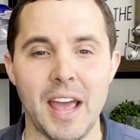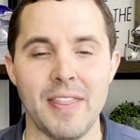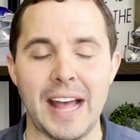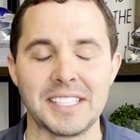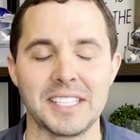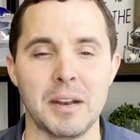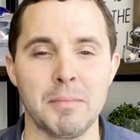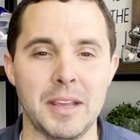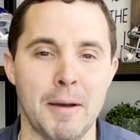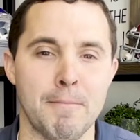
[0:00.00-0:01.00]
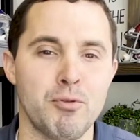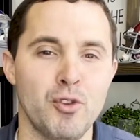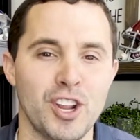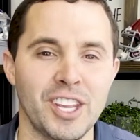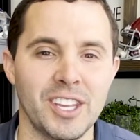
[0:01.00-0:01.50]
and that's gonna be a
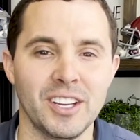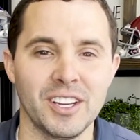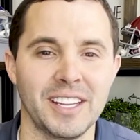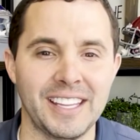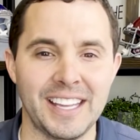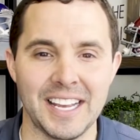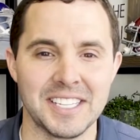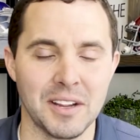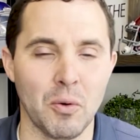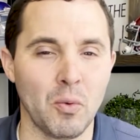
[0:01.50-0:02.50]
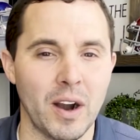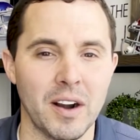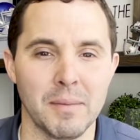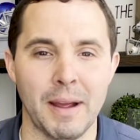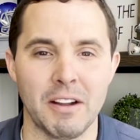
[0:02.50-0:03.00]
pretty good guess at
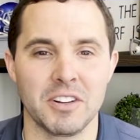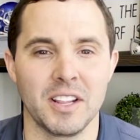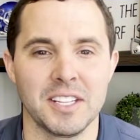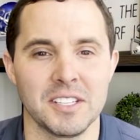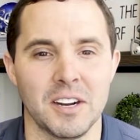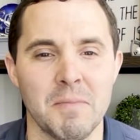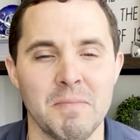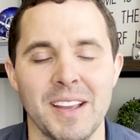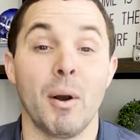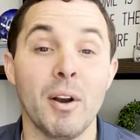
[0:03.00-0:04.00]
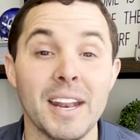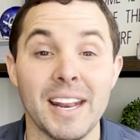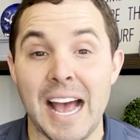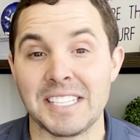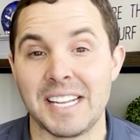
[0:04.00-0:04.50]
where the boundary lines are.
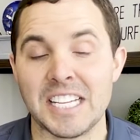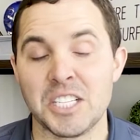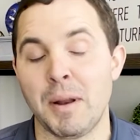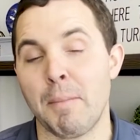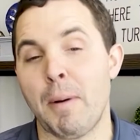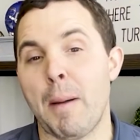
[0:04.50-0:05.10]
Meridian has an estimated